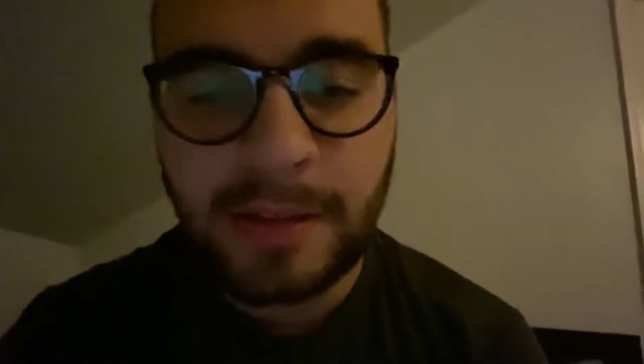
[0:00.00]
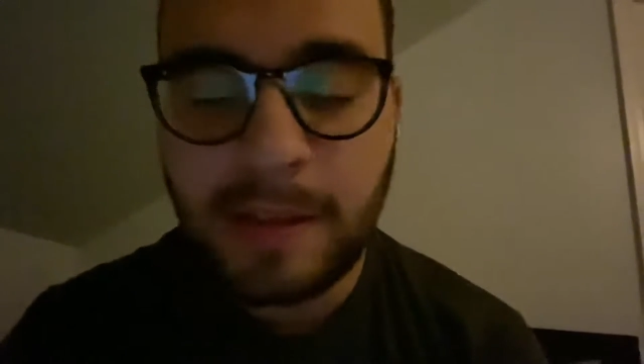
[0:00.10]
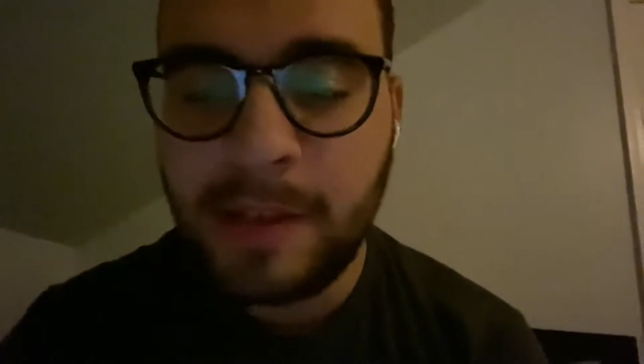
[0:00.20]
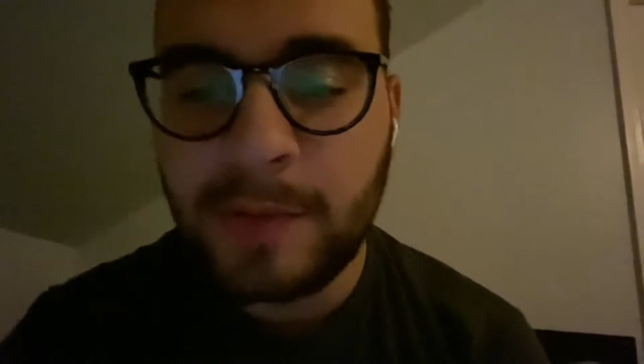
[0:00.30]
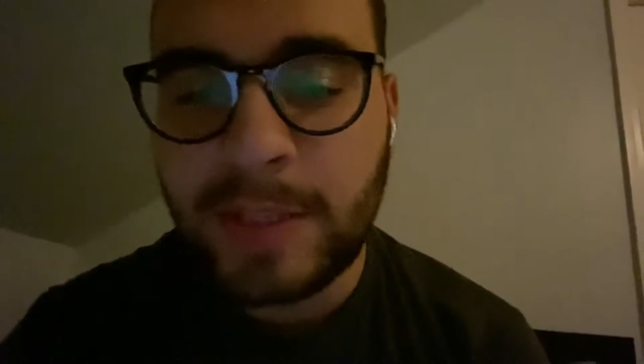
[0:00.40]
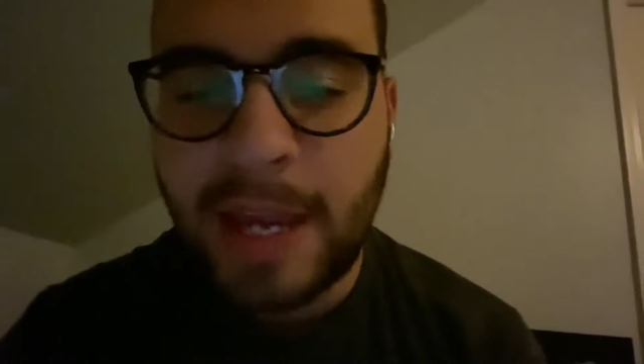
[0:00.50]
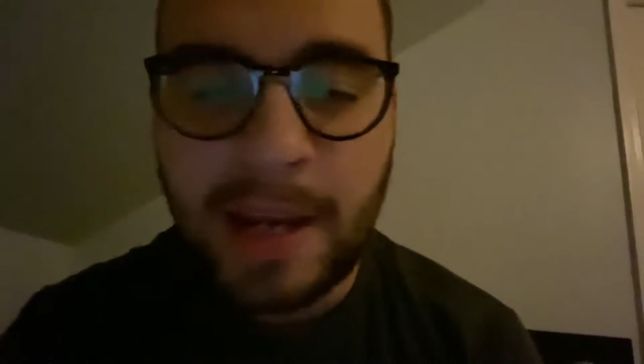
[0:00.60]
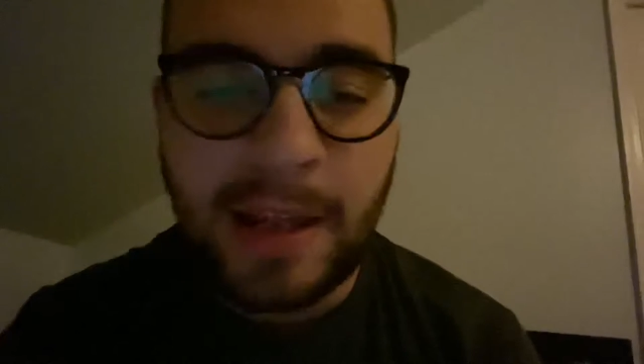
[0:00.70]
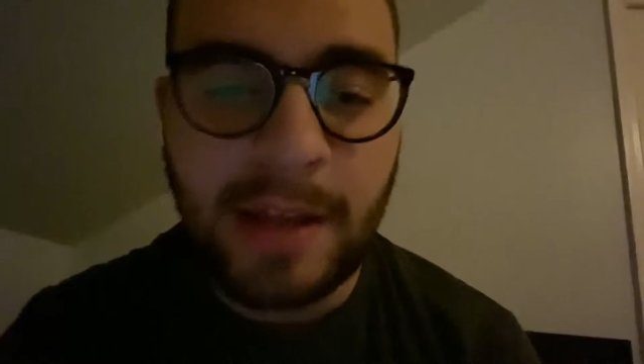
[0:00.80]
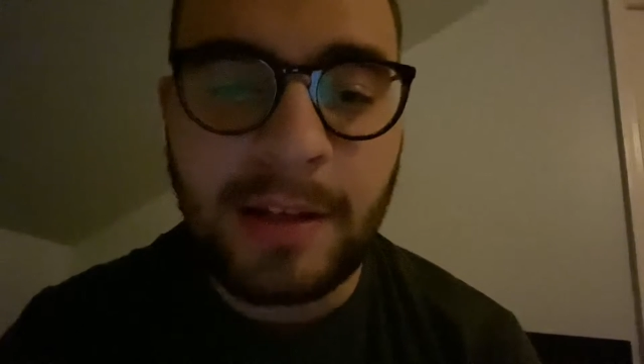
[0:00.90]
Eagles
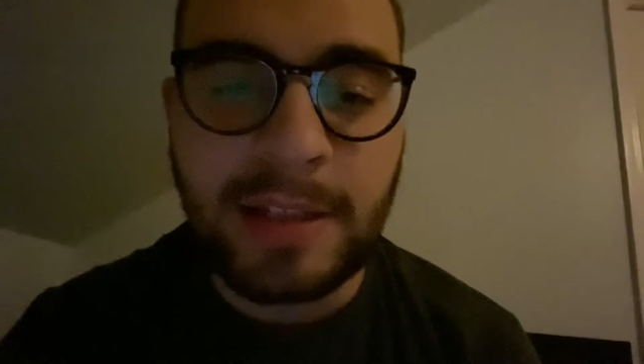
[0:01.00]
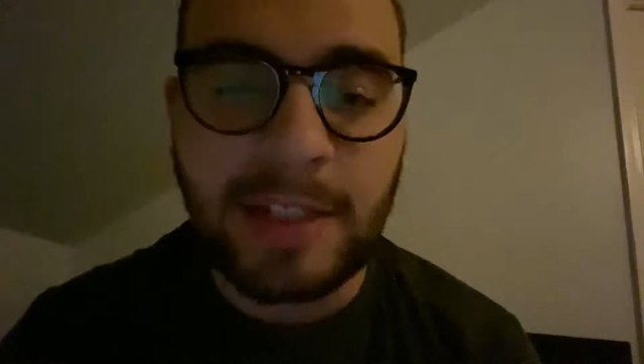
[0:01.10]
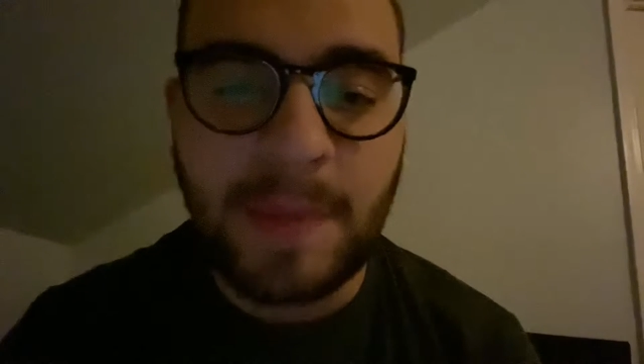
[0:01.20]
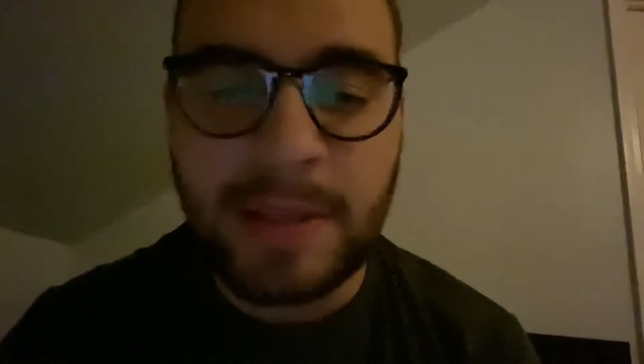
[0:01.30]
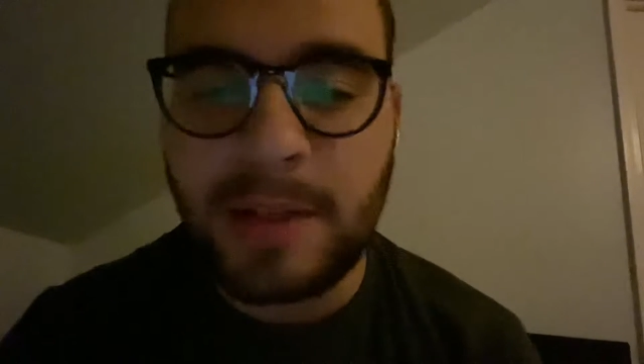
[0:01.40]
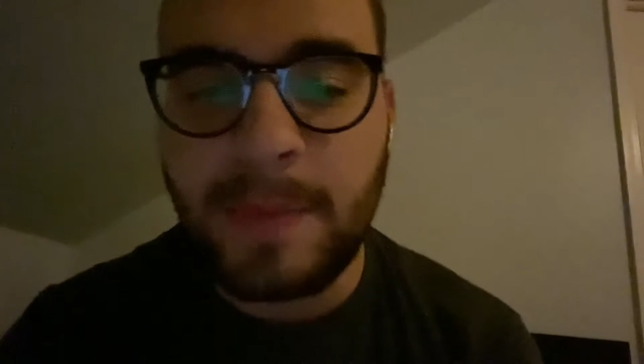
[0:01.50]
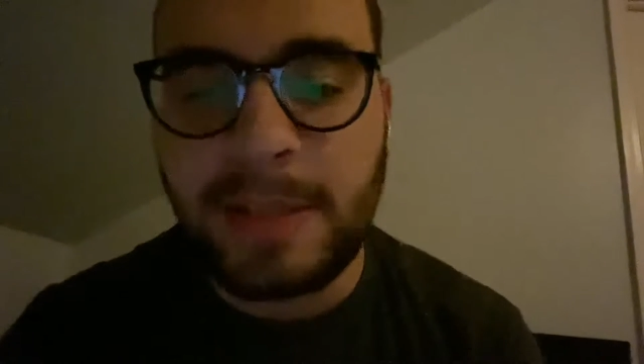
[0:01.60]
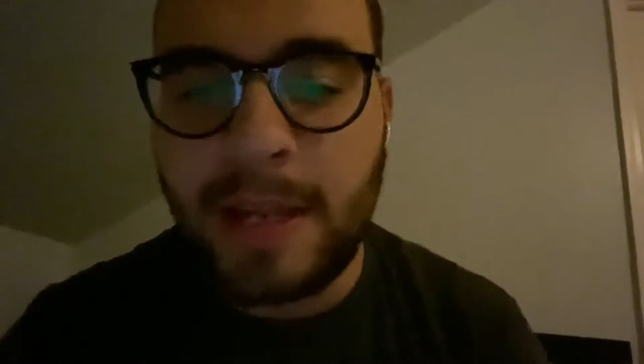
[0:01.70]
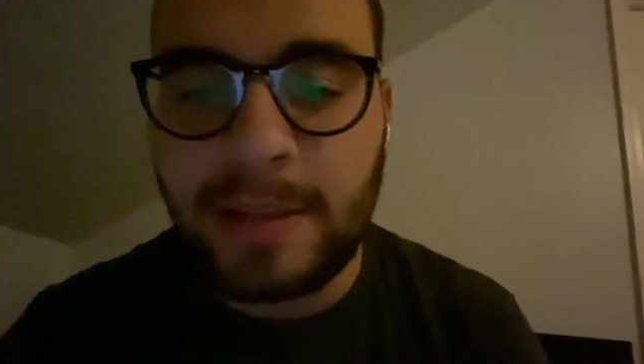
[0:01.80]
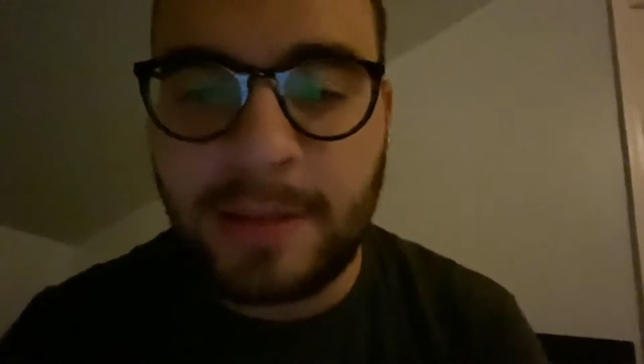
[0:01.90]
tight end is expected to miss
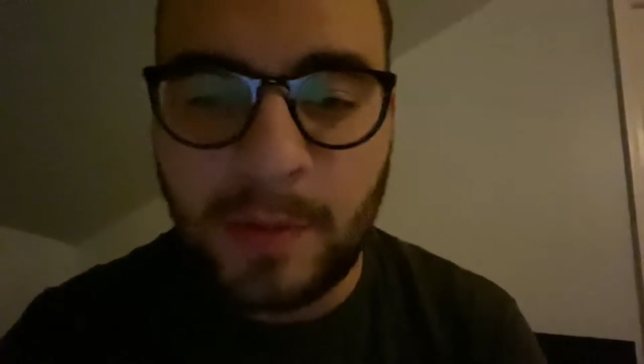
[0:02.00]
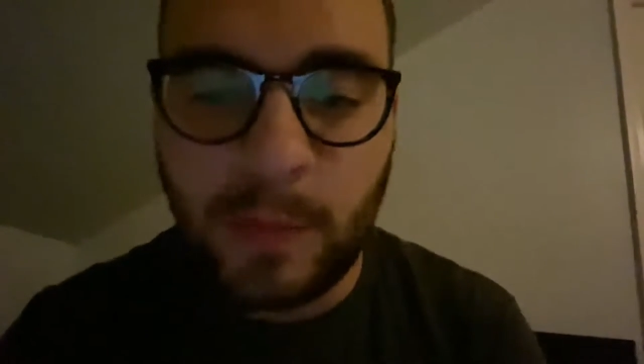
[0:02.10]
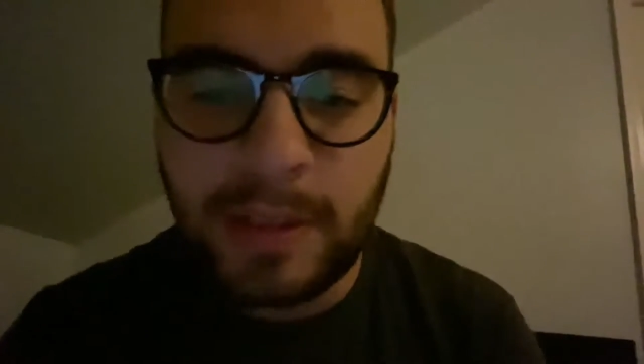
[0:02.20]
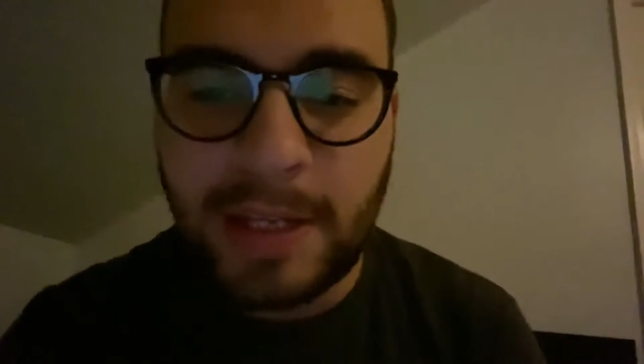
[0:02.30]
8 to 10 weeks